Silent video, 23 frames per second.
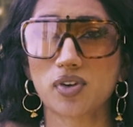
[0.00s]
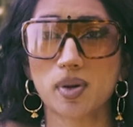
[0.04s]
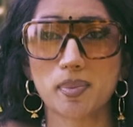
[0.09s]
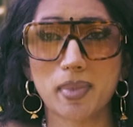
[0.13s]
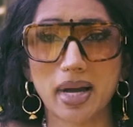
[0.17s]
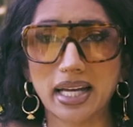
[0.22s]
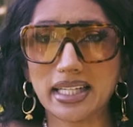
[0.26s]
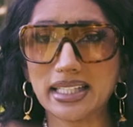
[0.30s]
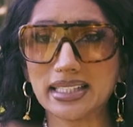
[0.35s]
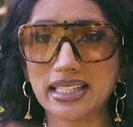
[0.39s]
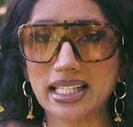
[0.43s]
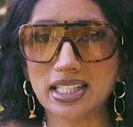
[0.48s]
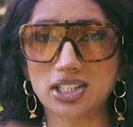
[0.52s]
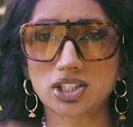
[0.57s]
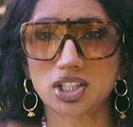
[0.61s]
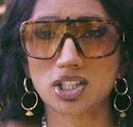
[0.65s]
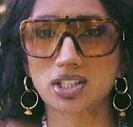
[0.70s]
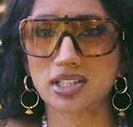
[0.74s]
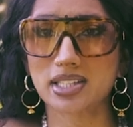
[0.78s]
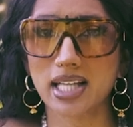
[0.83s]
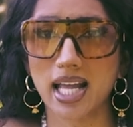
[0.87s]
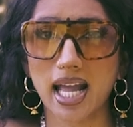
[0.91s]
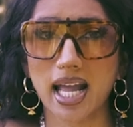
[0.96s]
for money, let's
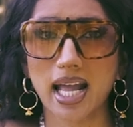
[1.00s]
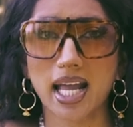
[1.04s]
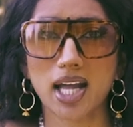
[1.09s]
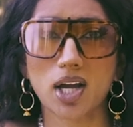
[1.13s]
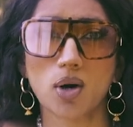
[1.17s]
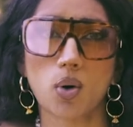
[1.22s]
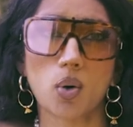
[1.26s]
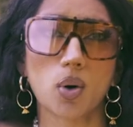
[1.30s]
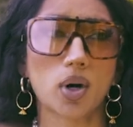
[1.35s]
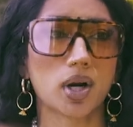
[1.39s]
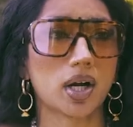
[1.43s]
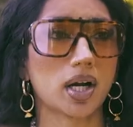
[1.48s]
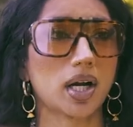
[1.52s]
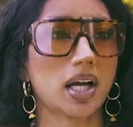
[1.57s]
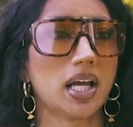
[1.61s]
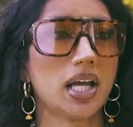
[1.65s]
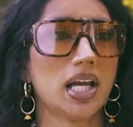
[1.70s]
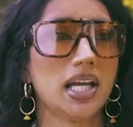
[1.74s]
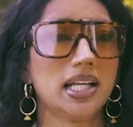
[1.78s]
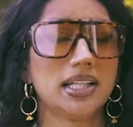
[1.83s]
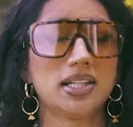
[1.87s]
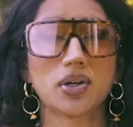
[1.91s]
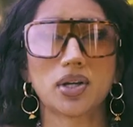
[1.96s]
just say, or
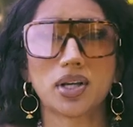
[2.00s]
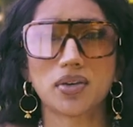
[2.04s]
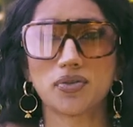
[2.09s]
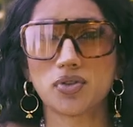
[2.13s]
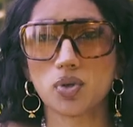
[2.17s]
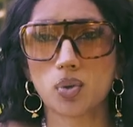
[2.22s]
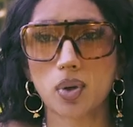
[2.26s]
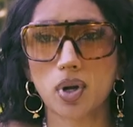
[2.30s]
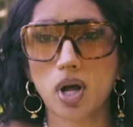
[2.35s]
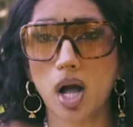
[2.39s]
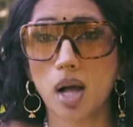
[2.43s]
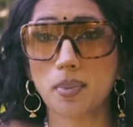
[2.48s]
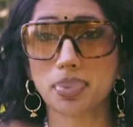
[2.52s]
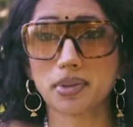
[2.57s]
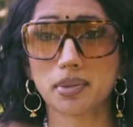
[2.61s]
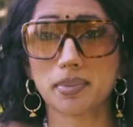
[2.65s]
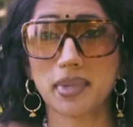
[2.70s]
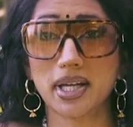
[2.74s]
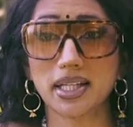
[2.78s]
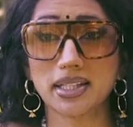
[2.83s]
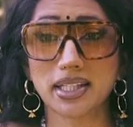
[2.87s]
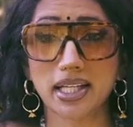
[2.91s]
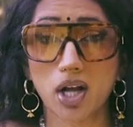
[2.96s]
they'll give you a
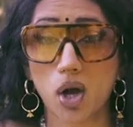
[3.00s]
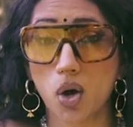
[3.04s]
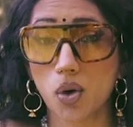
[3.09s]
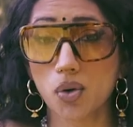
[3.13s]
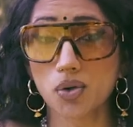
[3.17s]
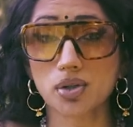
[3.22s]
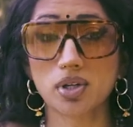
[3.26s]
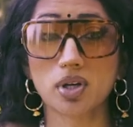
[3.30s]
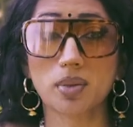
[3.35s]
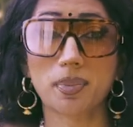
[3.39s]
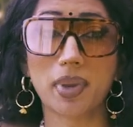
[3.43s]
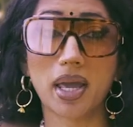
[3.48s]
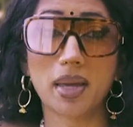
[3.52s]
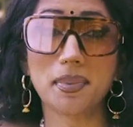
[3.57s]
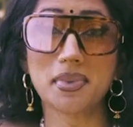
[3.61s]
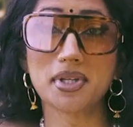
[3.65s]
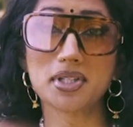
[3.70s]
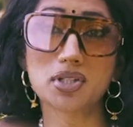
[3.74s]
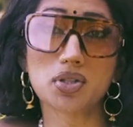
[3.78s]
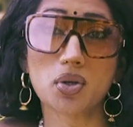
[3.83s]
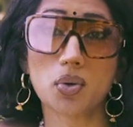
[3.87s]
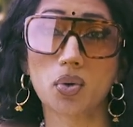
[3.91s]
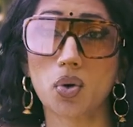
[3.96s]
compliment like, oh, your
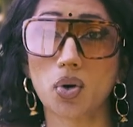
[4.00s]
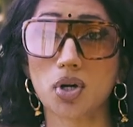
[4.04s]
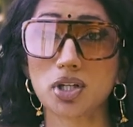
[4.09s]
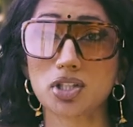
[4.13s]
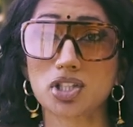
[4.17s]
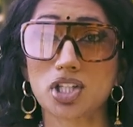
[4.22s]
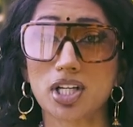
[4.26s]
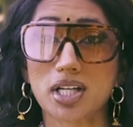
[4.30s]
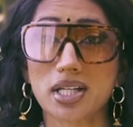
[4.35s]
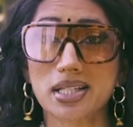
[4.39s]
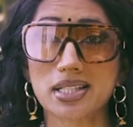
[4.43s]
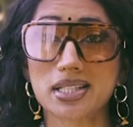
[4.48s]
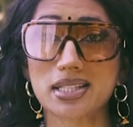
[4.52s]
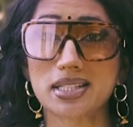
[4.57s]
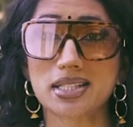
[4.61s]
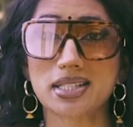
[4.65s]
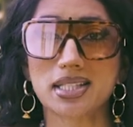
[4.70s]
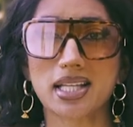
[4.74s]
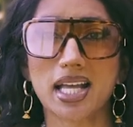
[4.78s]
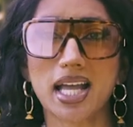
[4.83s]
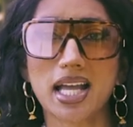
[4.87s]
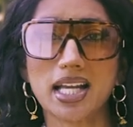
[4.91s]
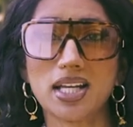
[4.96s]
baby's so gorgeous.
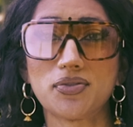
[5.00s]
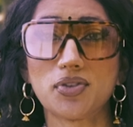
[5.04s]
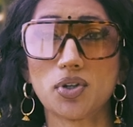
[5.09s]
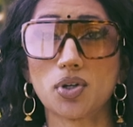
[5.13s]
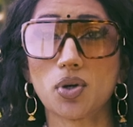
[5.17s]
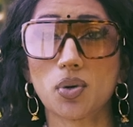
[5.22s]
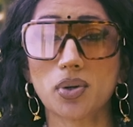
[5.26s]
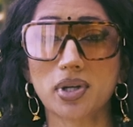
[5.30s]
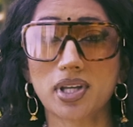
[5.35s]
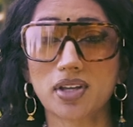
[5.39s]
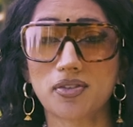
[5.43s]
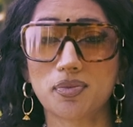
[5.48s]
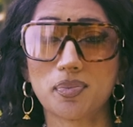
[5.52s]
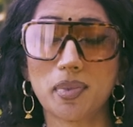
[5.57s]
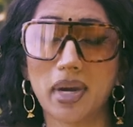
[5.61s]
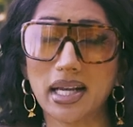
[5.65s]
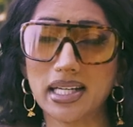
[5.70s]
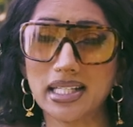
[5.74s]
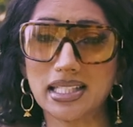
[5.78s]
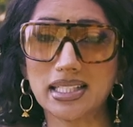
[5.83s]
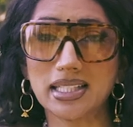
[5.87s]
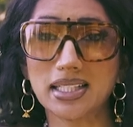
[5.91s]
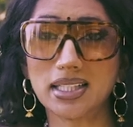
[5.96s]
And if you don't give
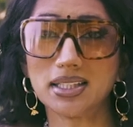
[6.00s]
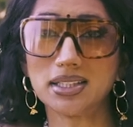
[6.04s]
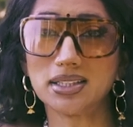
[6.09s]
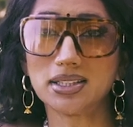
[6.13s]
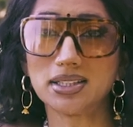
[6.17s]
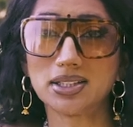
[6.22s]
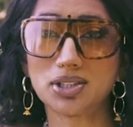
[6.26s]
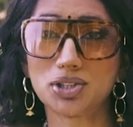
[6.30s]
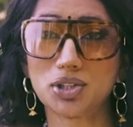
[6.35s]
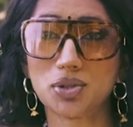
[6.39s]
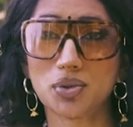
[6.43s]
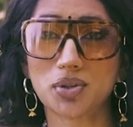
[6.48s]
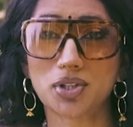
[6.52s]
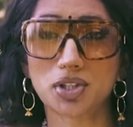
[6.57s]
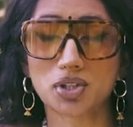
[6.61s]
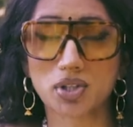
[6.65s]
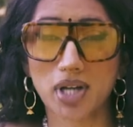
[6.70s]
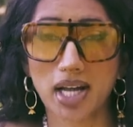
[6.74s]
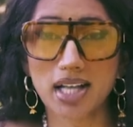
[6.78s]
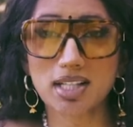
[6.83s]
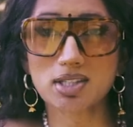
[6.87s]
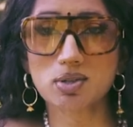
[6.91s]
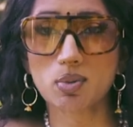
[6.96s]
money to the
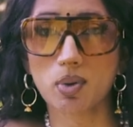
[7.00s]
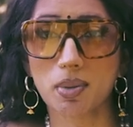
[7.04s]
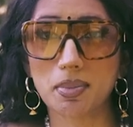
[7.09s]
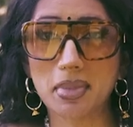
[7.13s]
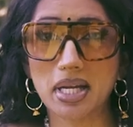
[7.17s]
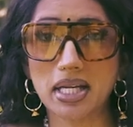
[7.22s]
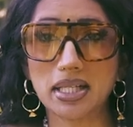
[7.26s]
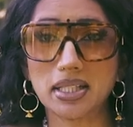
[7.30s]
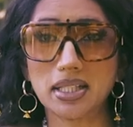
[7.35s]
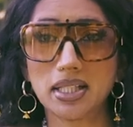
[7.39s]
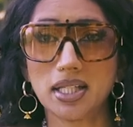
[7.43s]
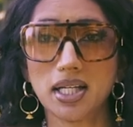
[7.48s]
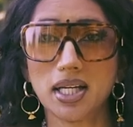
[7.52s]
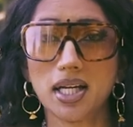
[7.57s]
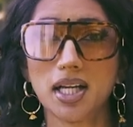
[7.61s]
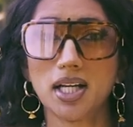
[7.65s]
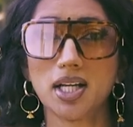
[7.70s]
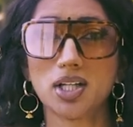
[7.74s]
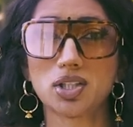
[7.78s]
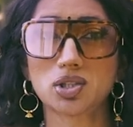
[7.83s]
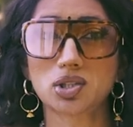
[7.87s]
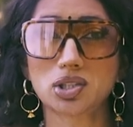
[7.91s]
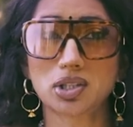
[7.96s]
trans woman,
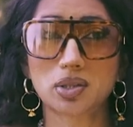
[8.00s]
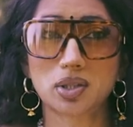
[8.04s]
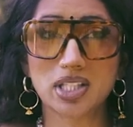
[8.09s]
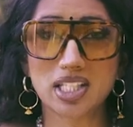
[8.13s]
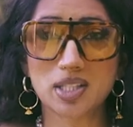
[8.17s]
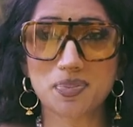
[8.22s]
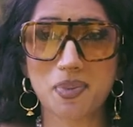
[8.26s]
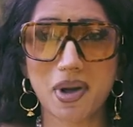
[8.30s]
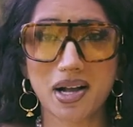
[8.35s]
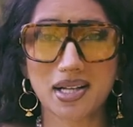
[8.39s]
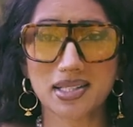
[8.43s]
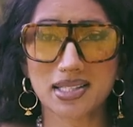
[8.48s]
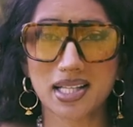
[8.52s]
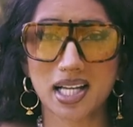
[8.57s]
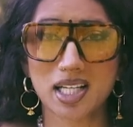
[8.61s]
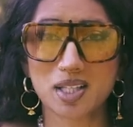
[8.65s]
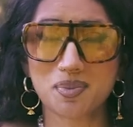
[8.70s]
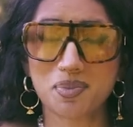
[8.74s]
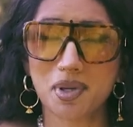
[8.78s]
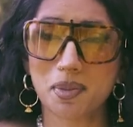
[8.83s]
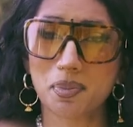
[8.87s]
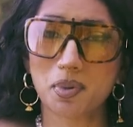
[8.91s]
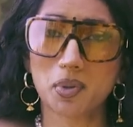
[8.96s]
these
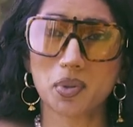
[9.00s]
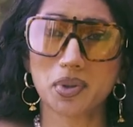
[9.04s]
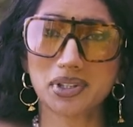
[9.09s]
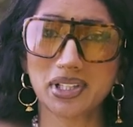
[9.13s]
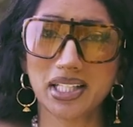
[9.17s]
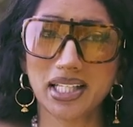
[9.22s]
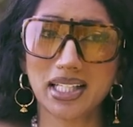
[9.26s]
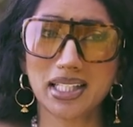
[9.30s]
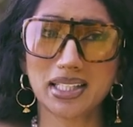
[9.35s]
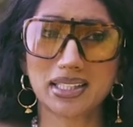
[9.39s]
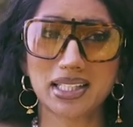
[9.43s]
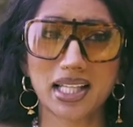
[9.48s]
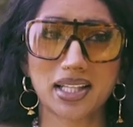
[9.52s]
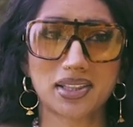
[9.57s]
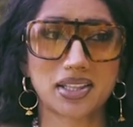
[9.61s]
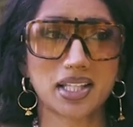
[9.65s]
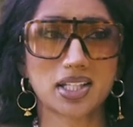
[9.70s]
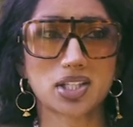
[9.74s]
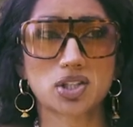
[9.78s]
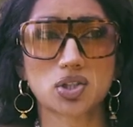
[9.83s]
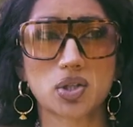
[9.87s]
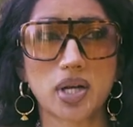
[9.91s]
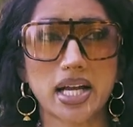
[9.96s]
Pakistani people will think that
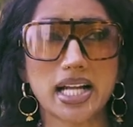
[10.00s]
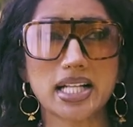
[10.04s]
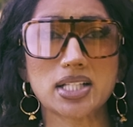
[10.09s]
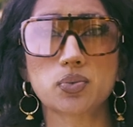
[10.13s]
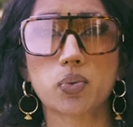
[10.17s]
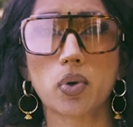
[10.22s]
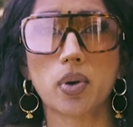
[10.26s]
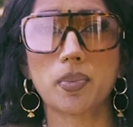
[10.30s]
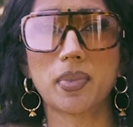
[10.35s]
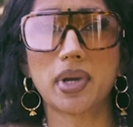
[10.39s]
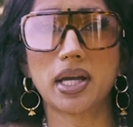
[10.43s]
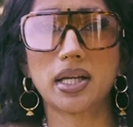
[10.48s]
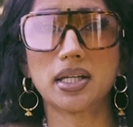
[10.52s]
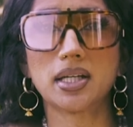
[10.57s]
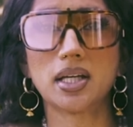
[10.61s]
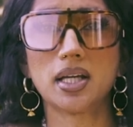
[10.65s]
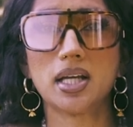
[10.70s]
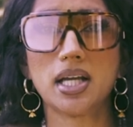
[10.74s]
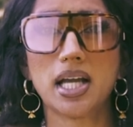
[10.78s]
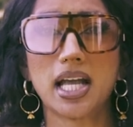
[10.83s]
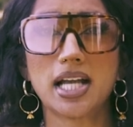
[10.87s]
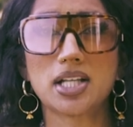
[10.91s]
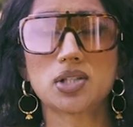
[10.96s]
this trans woman
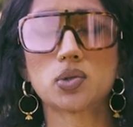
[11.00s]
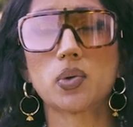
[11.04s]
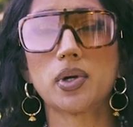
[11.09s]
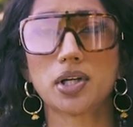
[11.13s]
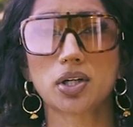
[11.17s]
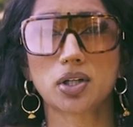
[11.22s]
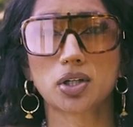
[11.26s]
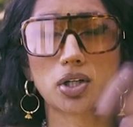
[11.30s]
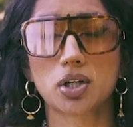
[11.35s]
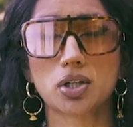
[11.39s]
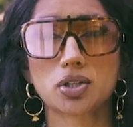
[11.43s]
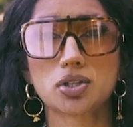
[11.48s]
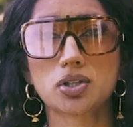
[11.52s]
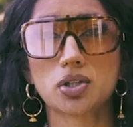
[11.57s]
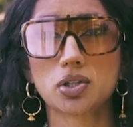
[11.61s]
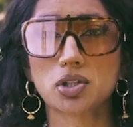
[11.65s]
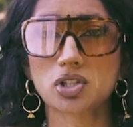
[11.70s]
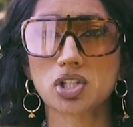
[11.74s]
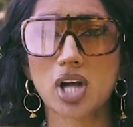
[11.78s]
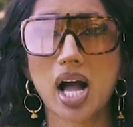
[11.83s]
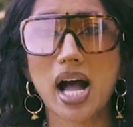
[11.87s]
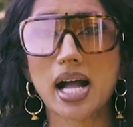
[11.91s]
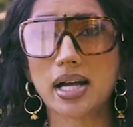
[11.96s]
is going to curse your
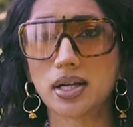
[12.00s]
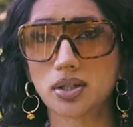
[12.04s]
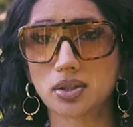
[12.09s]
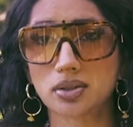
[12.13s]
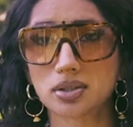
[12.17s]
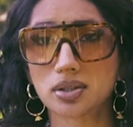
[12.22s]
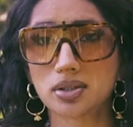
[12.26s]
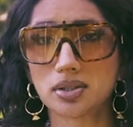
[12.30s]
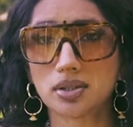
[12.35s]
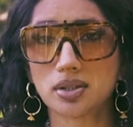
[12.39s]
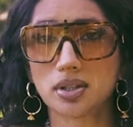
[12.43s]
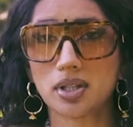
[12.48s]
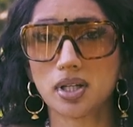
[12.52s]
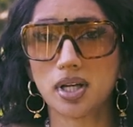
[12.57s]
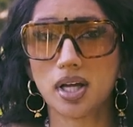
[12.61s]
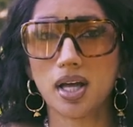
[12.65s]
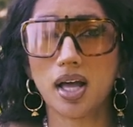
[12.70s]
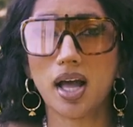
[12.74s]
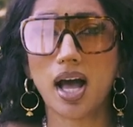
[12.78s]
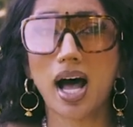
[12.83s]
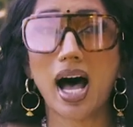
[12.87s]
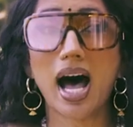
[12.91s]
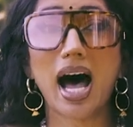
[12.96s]
child.
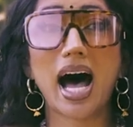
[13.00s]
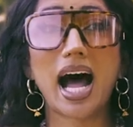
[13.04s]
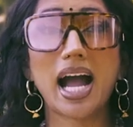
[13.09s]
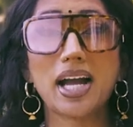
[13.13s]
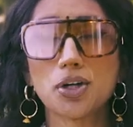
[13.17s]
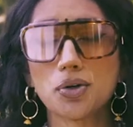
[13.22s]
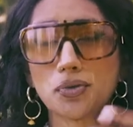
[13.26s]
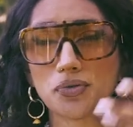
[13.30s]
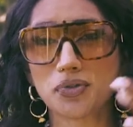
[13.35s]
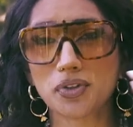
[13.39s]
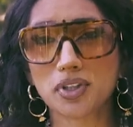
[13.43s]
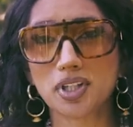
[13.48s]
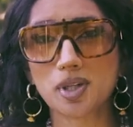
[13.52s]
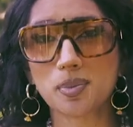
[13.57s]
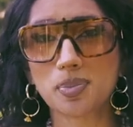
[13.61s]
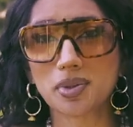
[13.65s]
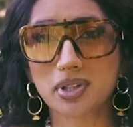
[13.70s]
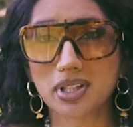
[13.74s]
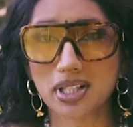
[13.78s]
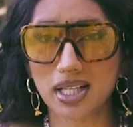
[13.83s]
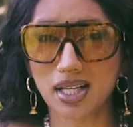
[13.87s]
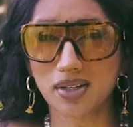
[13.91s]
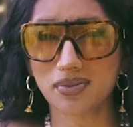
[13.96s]
I don't fully
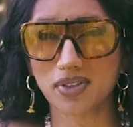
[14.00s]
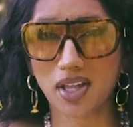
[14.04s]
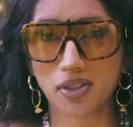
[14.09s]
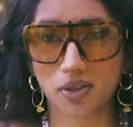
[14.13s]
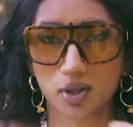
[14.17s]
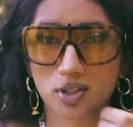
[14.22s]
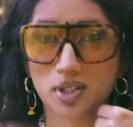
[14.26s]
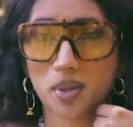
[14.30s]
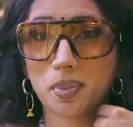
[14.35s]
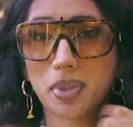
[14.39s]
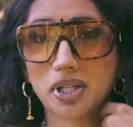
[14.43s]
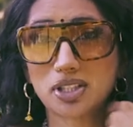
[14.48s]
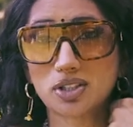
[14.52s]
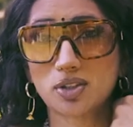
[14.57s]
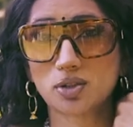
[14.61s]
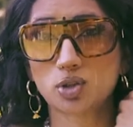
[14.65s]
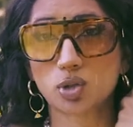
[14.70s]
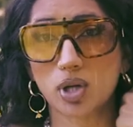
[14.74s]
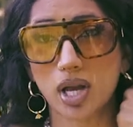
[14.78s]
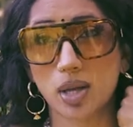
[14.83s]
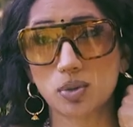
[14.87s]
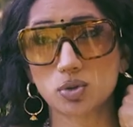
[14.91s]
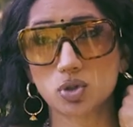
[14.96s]
believe that there's a bunch of
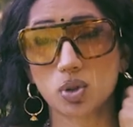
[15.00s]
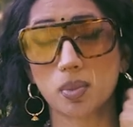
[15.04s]
trans